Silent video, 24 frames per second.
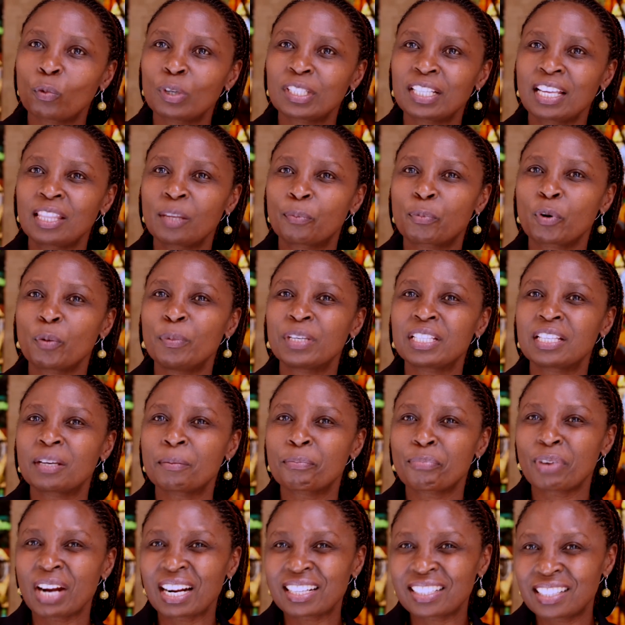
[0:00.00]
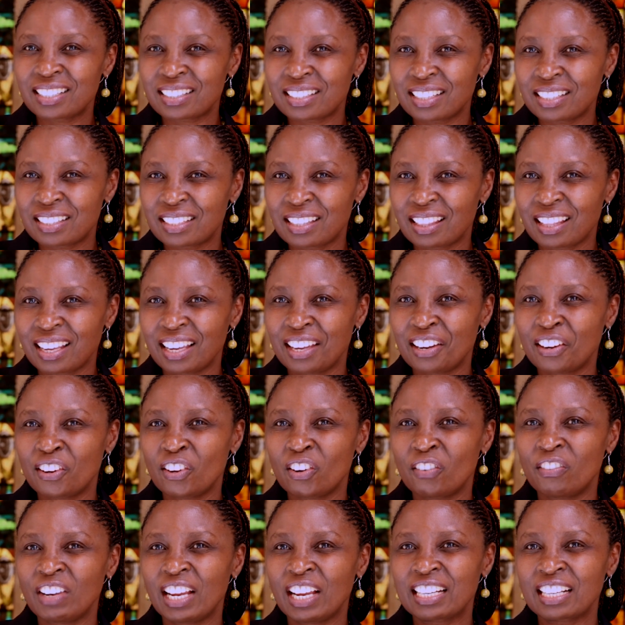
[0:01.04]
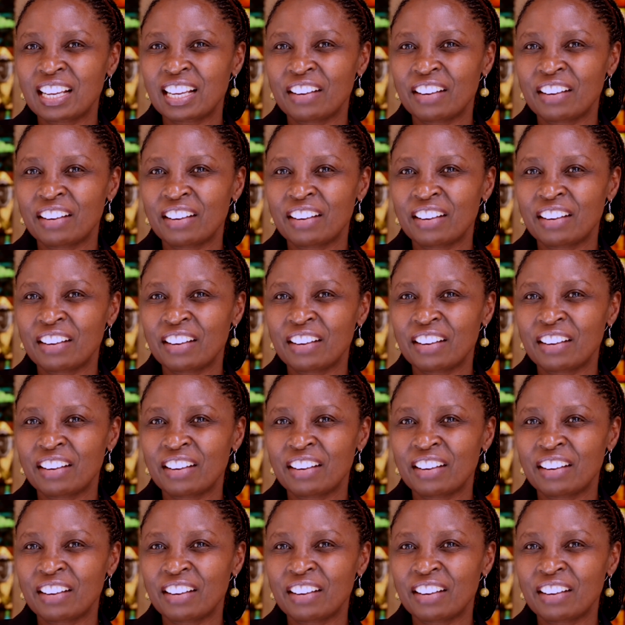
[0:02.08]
what are the promising practices in the area of land